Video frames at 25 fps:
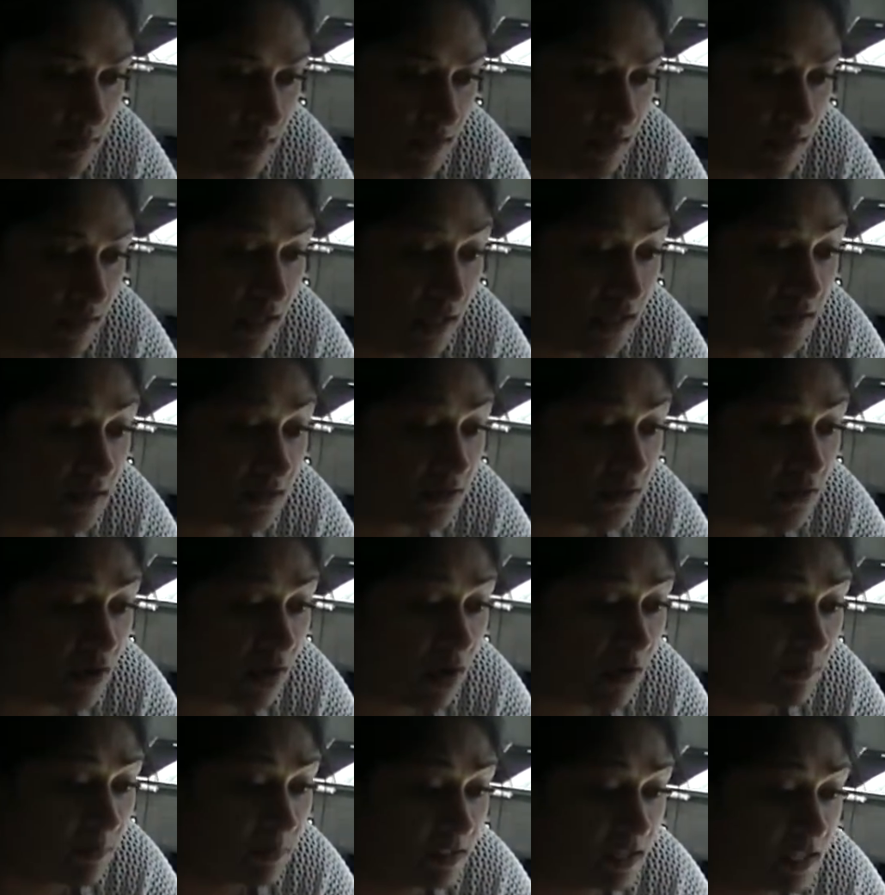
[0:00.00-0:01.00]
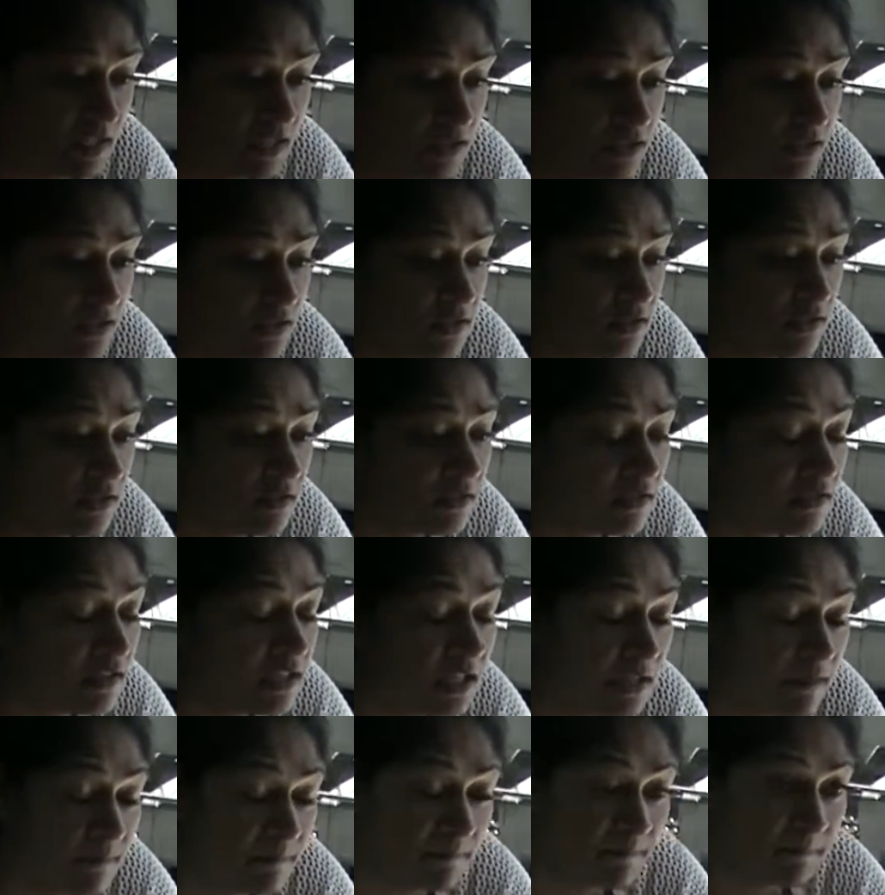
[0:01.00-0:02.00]
And that is your obligation. Do you agree?
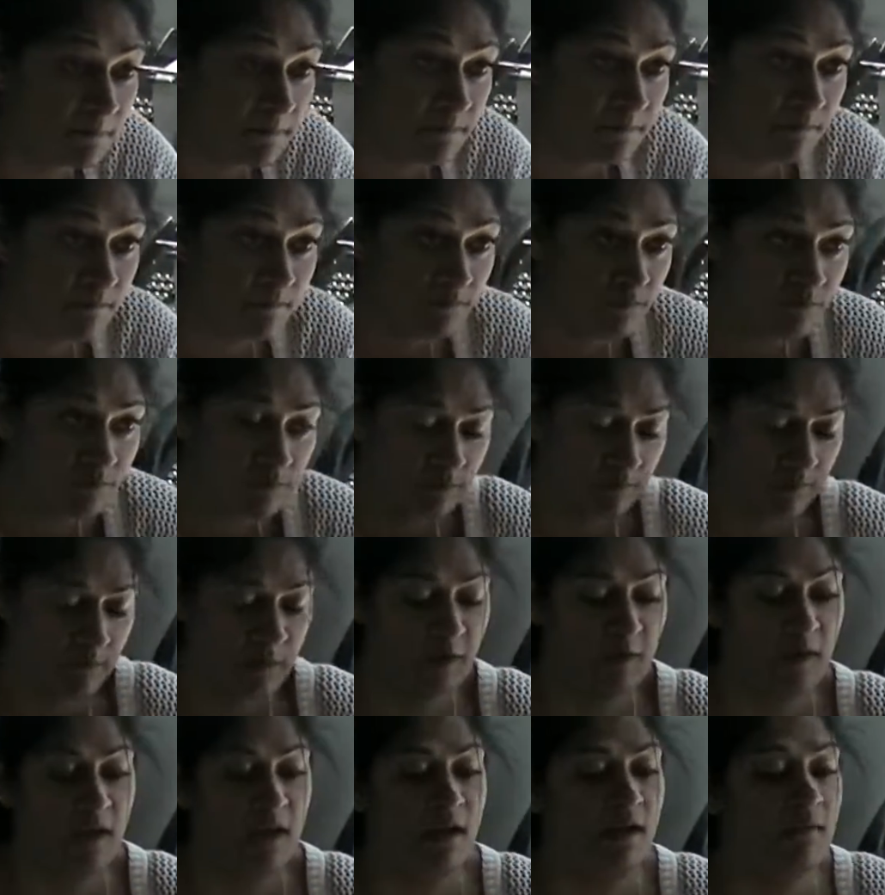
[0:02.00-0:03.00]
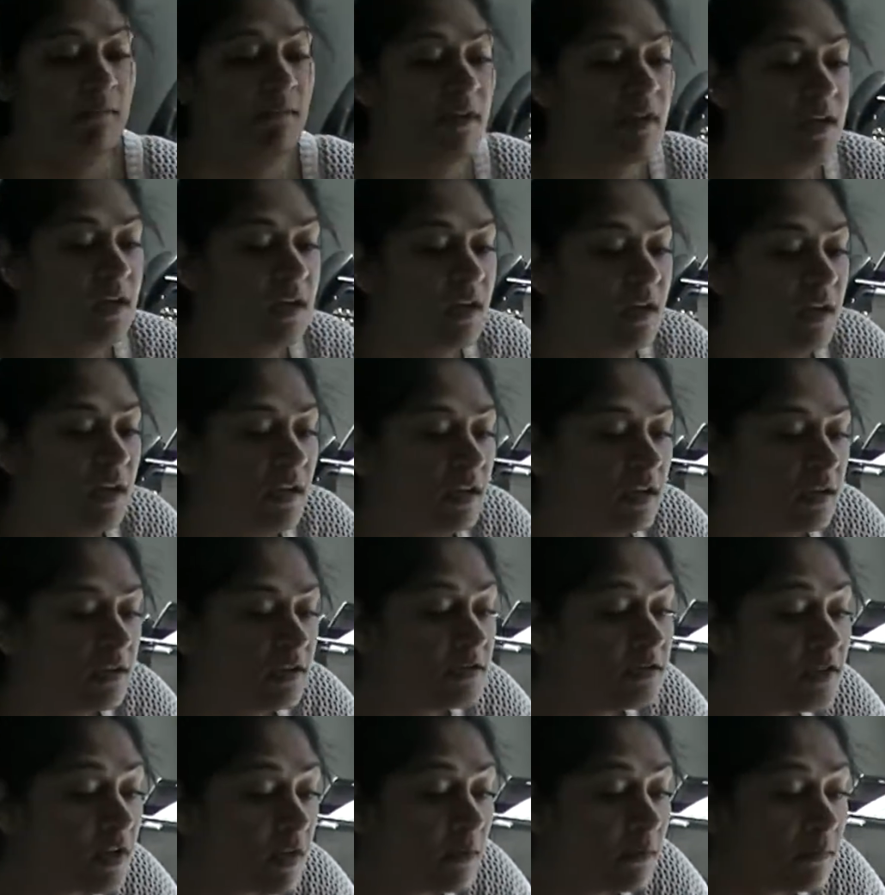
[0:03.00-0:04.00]
Mm-hmm.
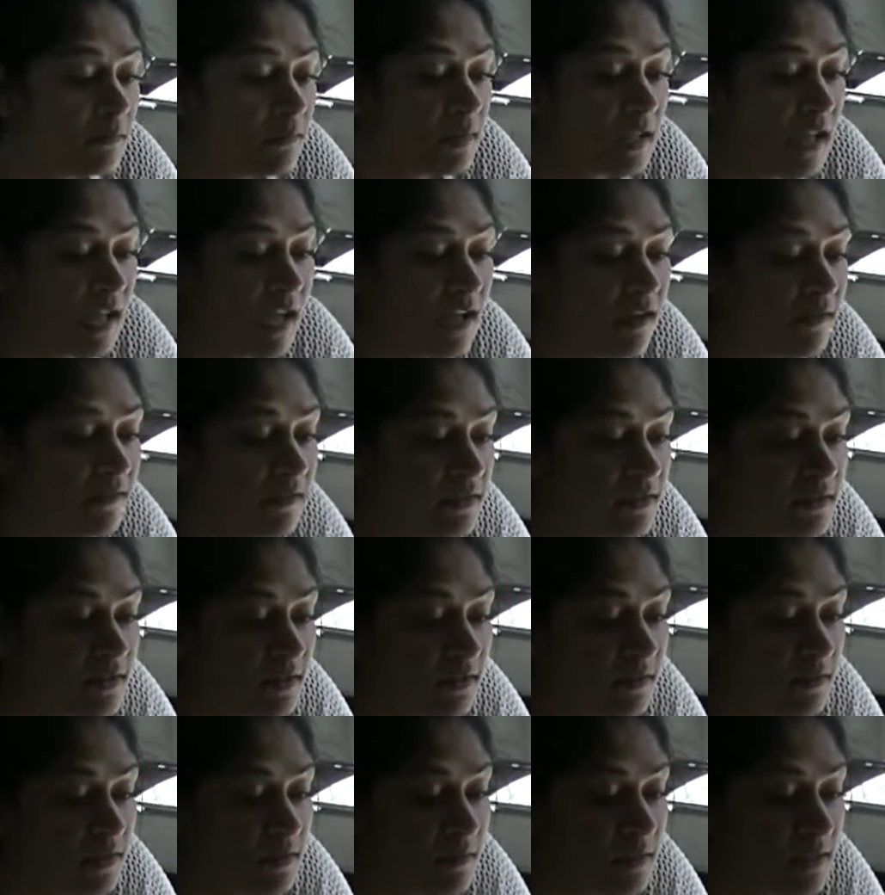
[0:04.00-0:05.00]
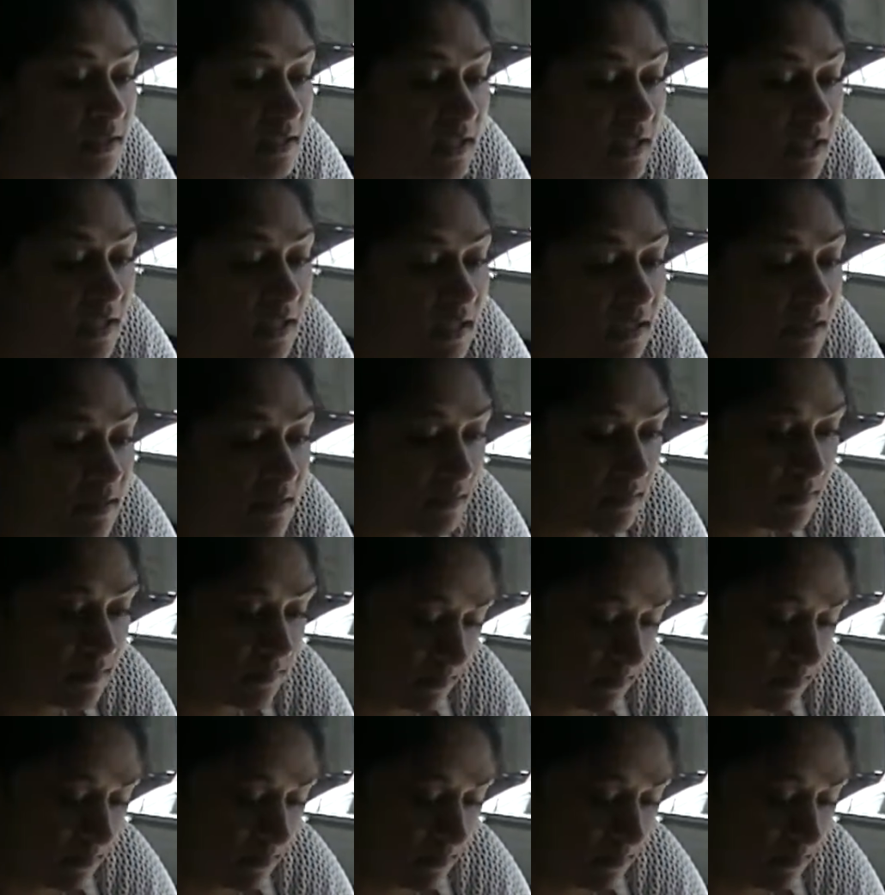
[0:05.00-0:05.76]
So we have consulted with the